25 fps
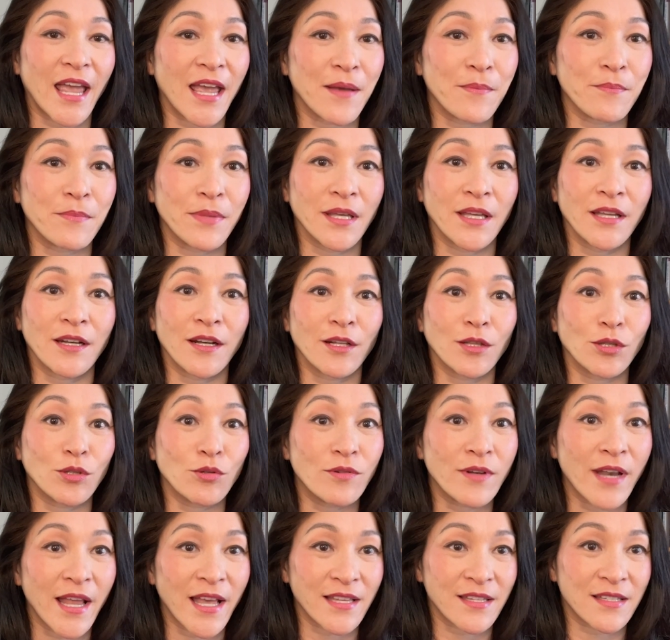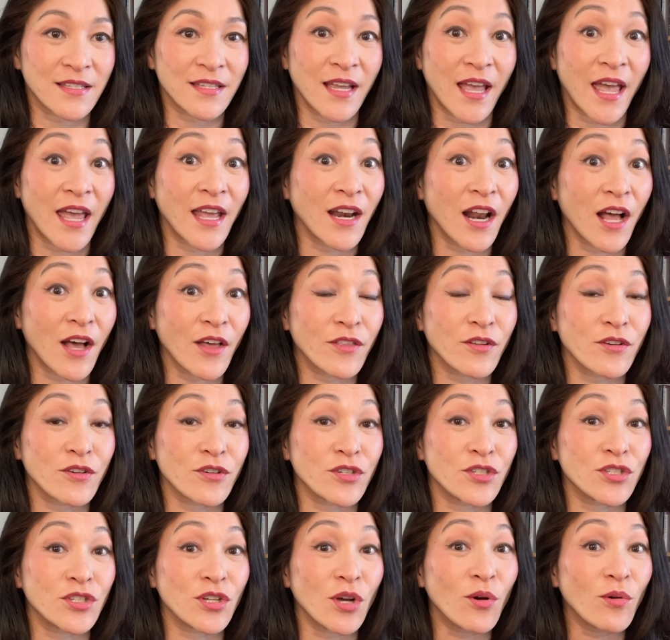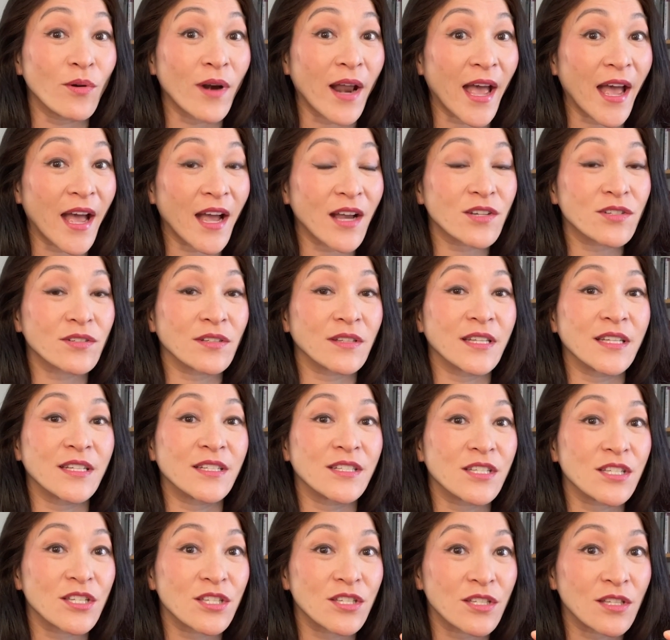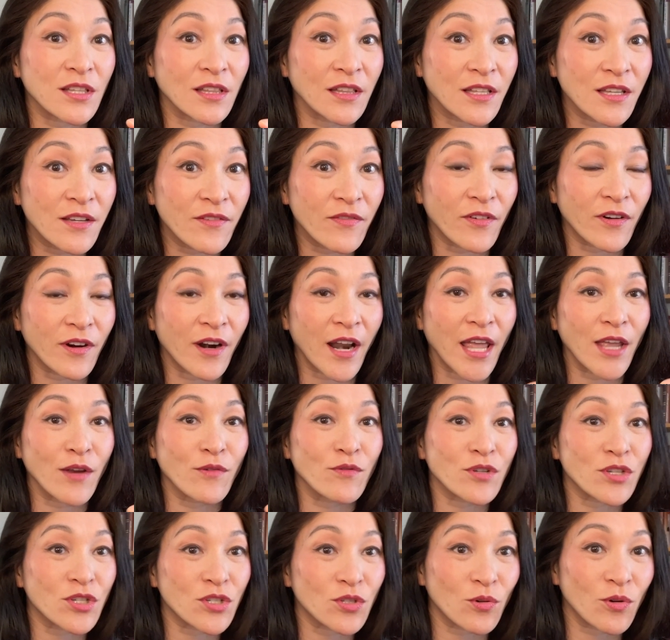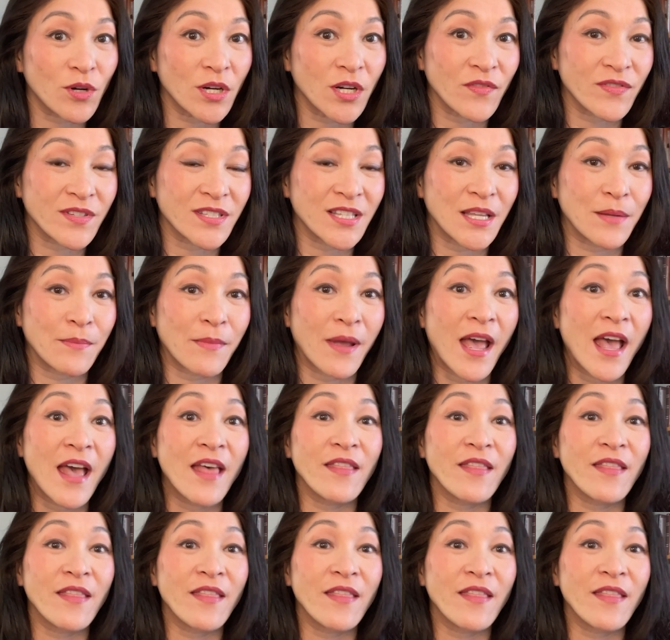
Ambien, Lunesta, and others don't actually deliver a restorative sleep.